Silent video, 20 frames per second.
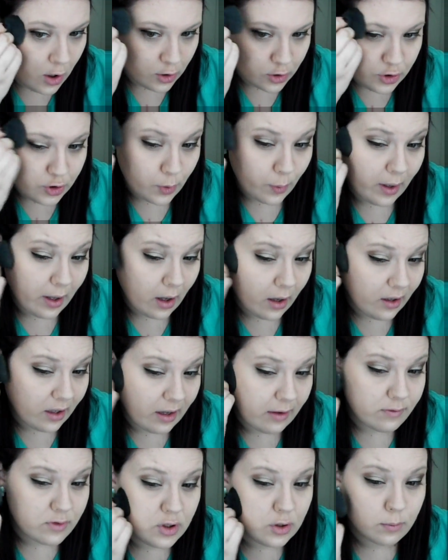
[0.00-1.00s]
so it
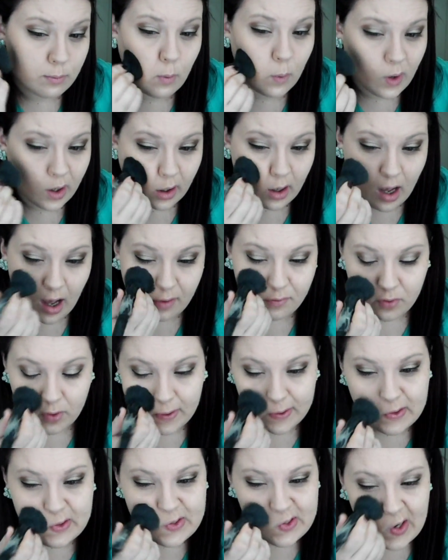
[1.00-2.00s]
gives you more
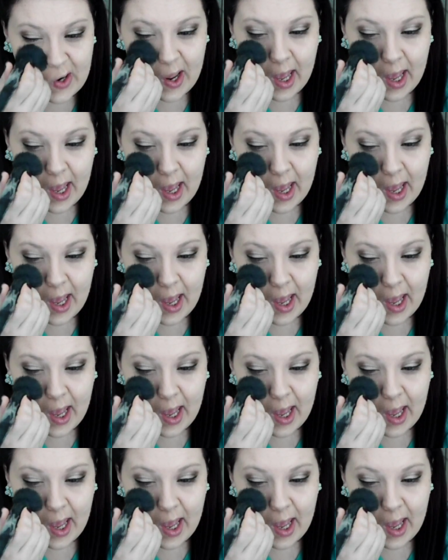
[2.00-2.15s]
coverage